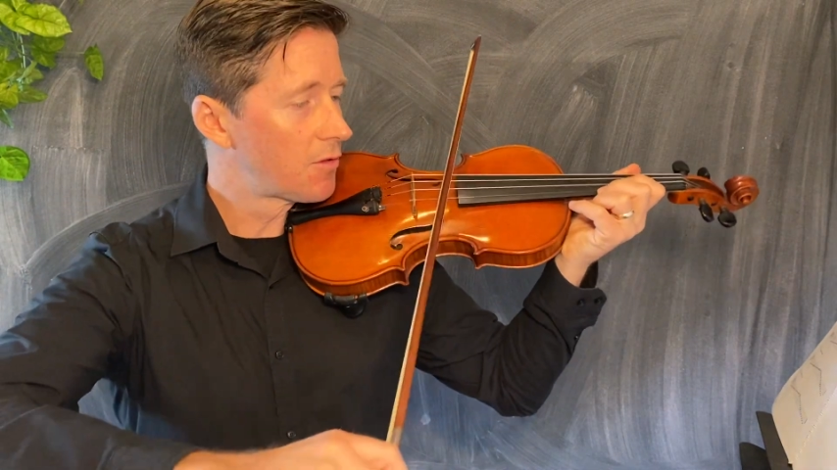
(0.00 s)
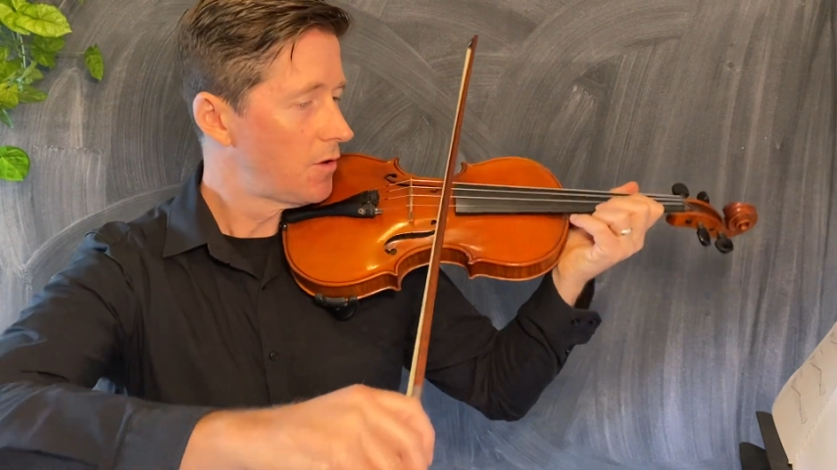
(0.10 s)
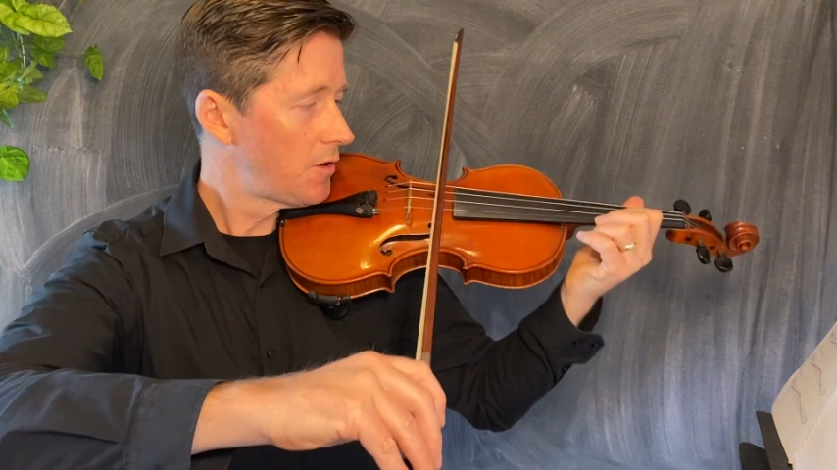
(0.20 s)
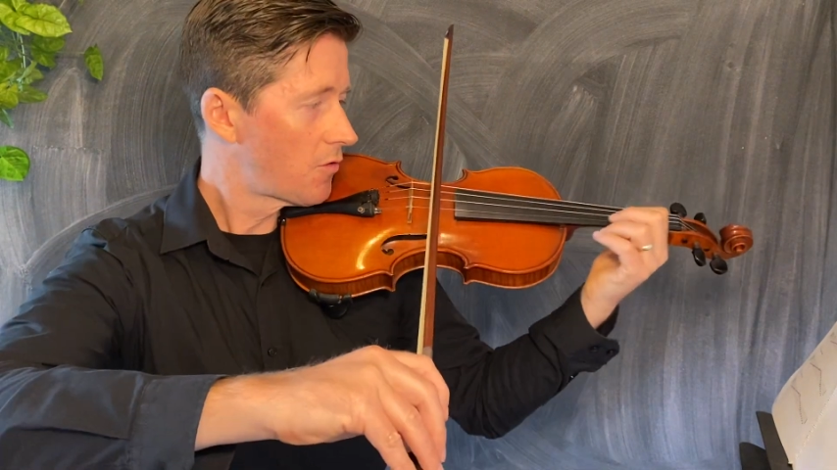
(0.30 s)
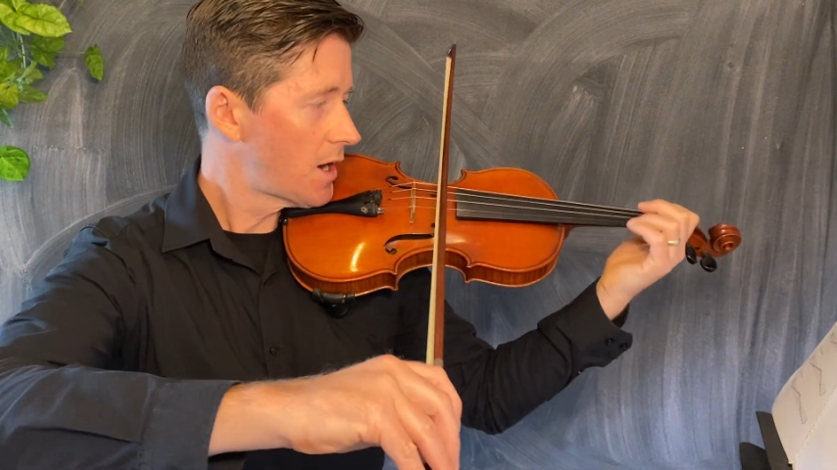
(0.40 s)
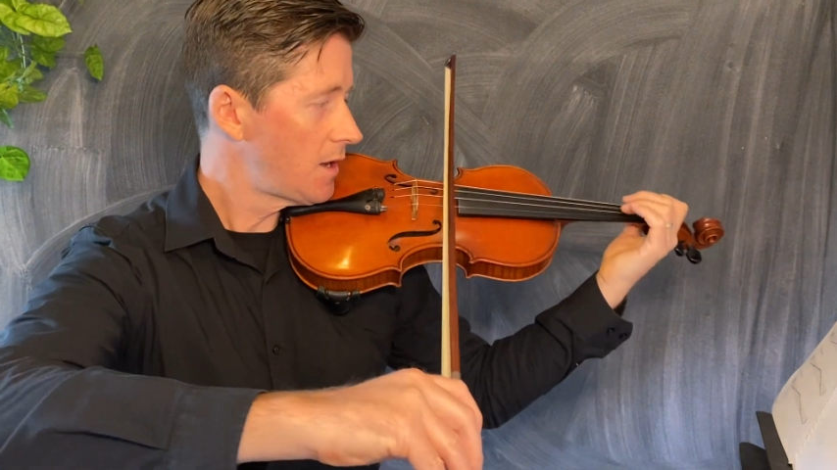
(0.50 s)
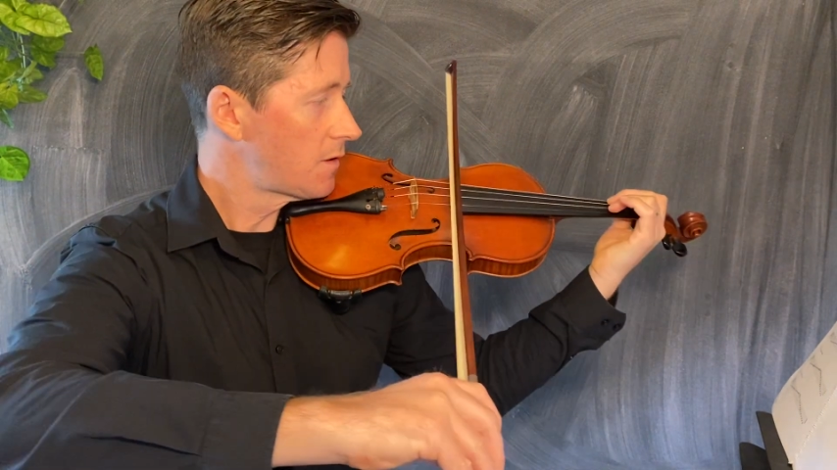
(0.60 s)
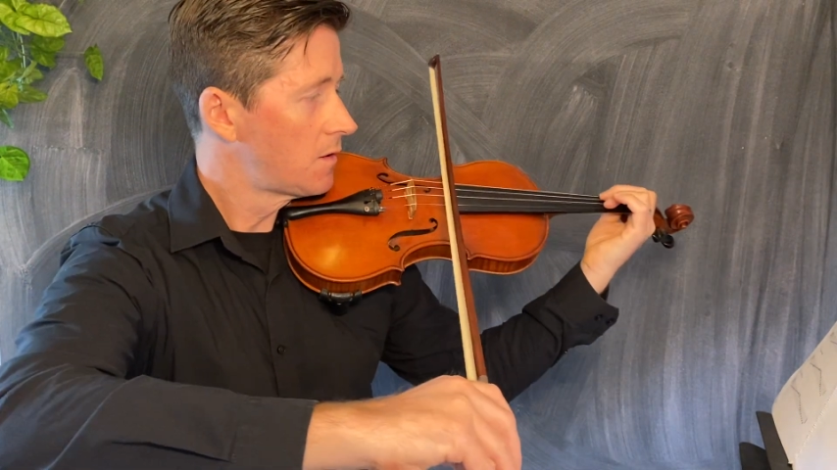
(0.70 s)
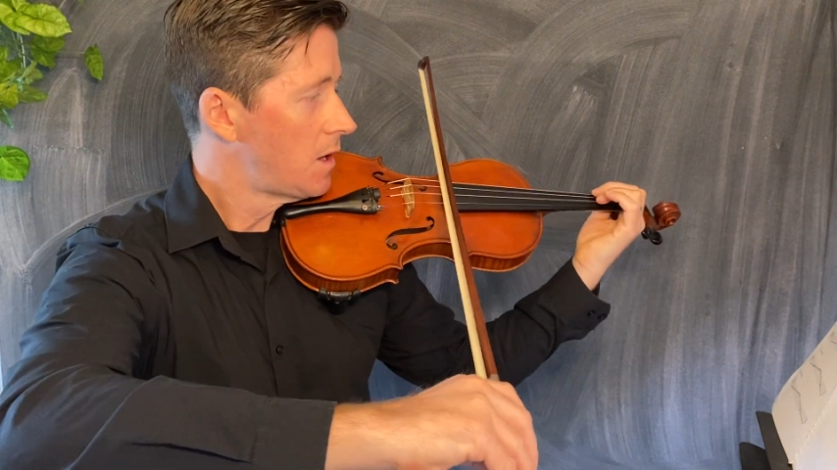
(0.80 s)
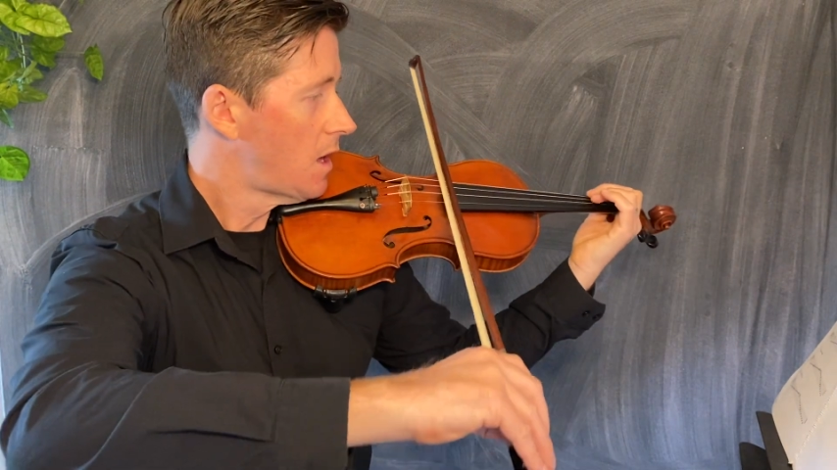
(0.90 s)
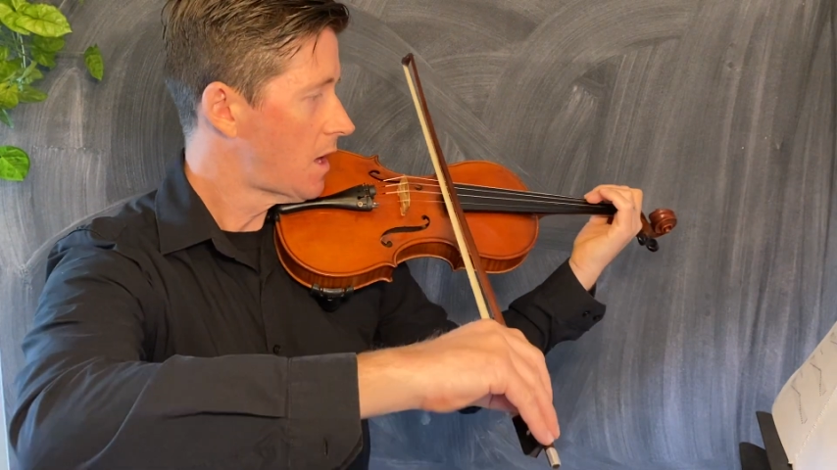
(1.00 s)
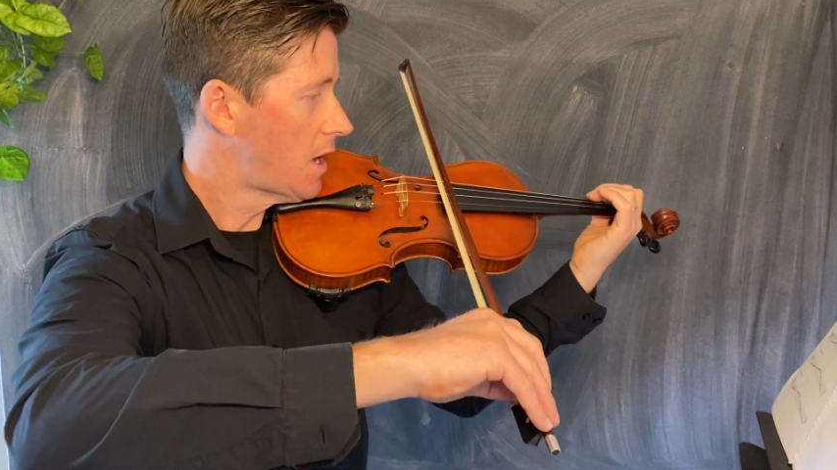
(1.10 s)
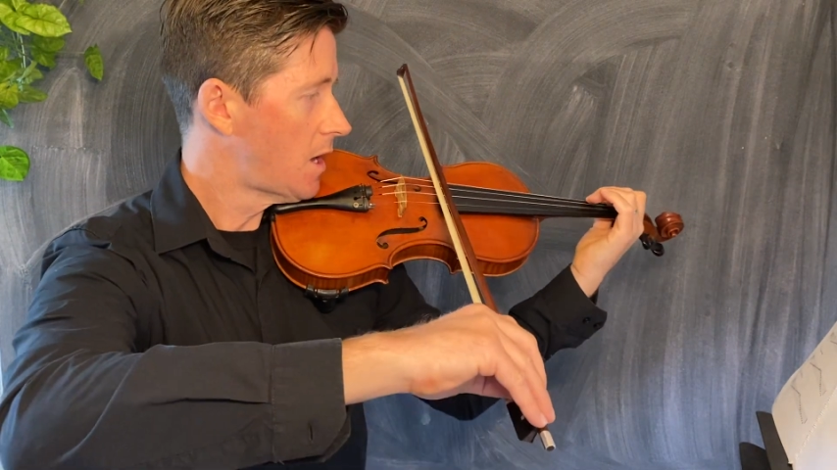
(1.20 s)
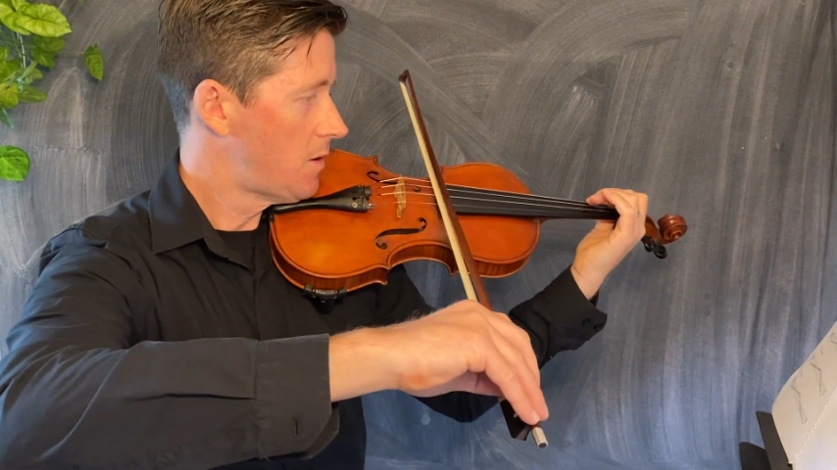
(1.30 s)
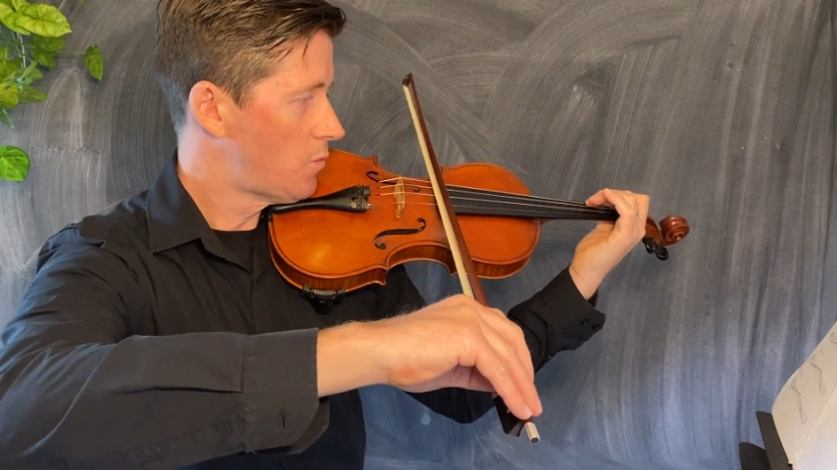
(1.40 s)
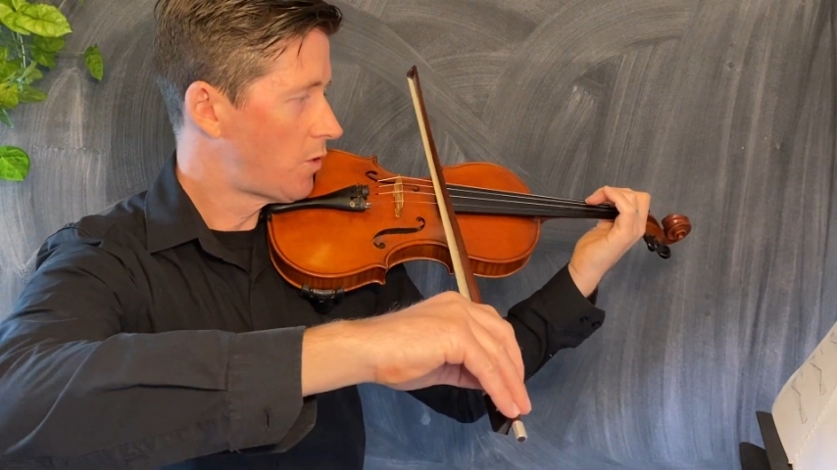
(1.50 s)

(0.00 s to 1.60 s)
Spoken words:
third grade, and